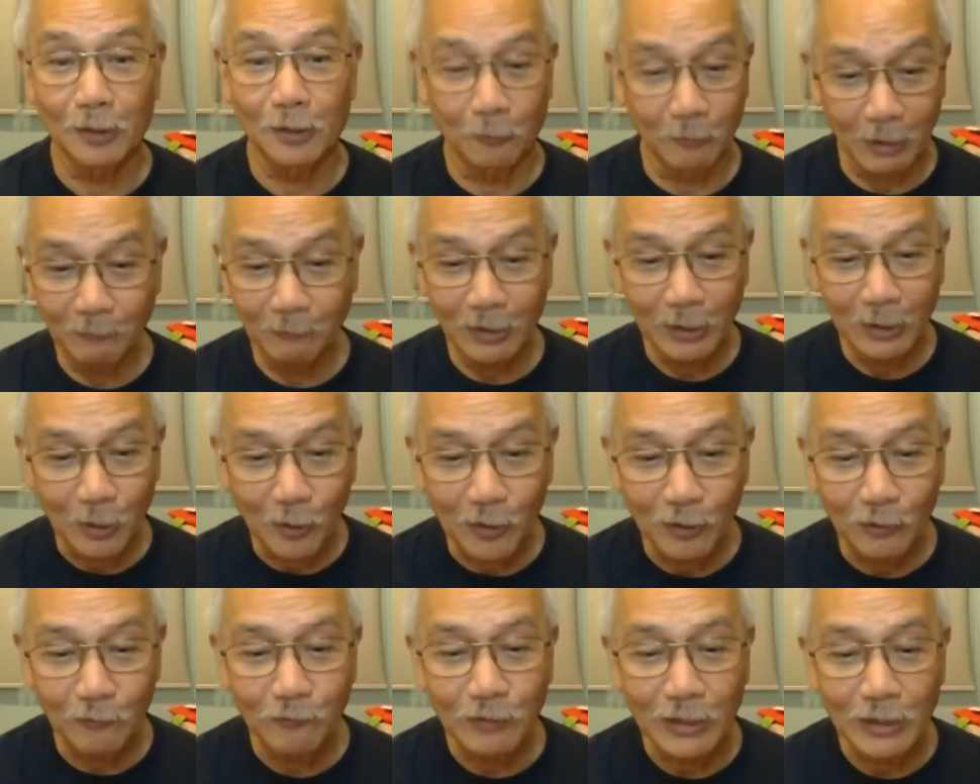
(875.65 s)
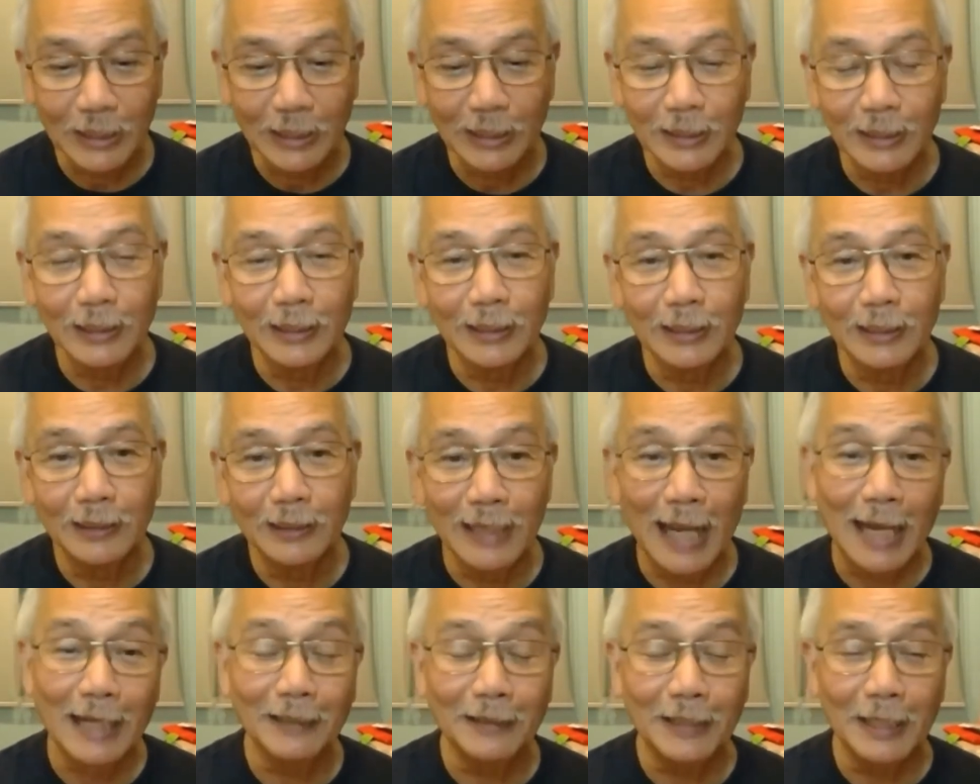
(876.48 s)
So when we talk of the
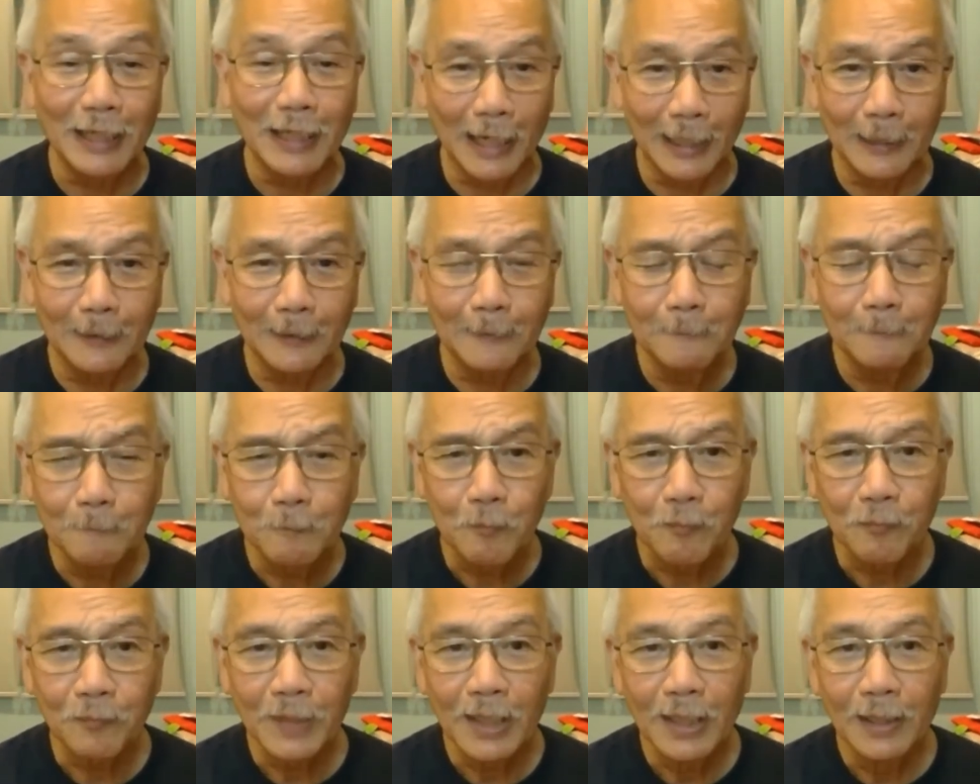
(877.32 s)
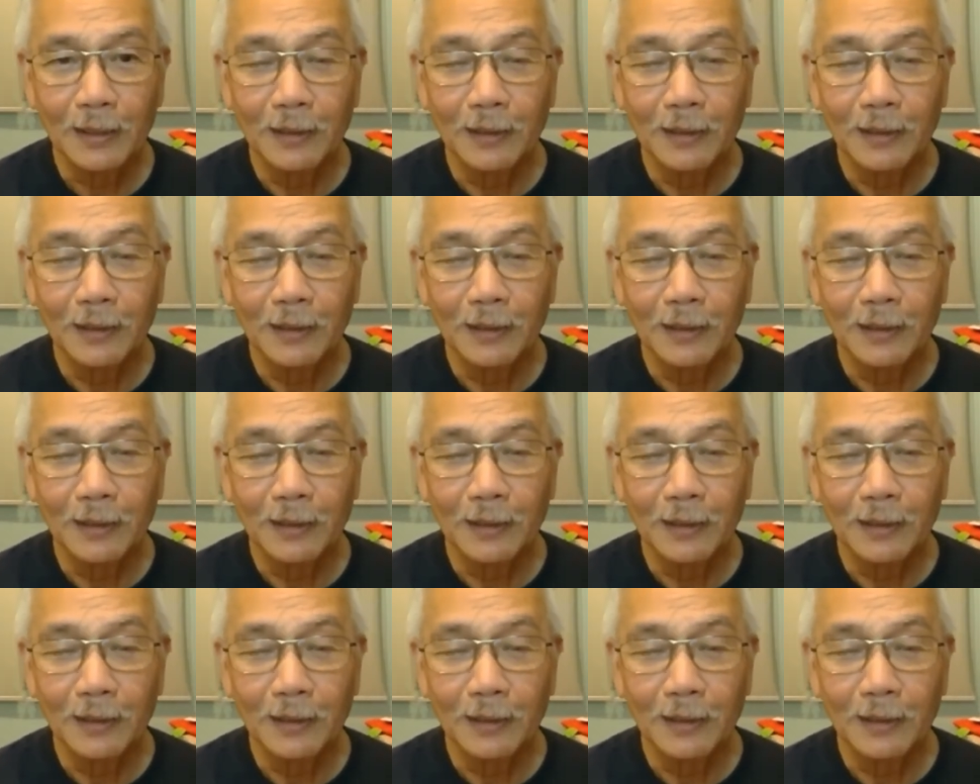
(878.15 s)
99,